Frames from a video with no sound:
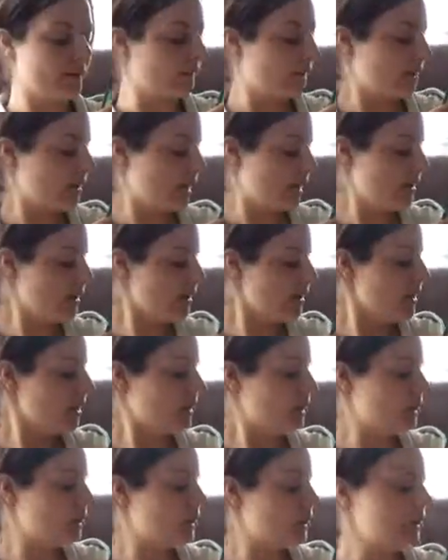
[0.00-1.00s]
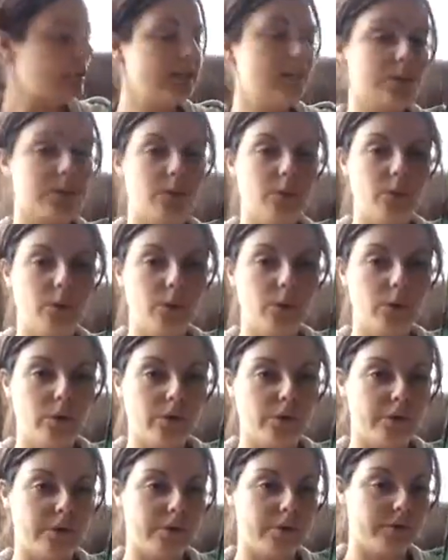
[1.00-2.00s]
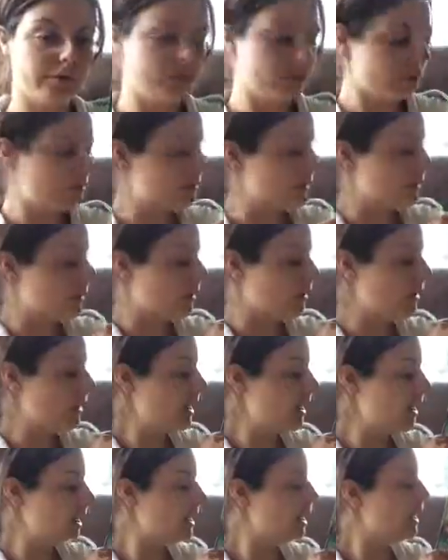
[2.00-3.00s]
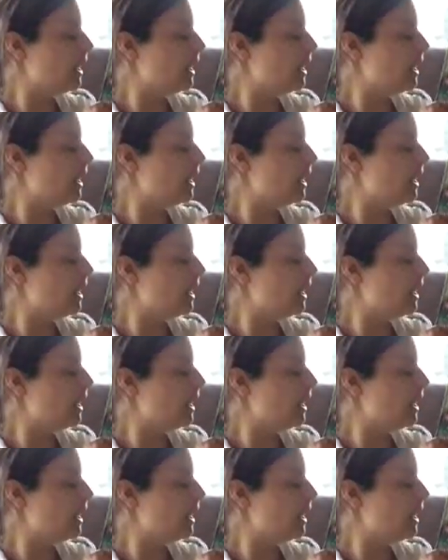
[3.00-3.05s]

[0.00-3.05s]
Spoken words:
Okay, so she is the author of the story.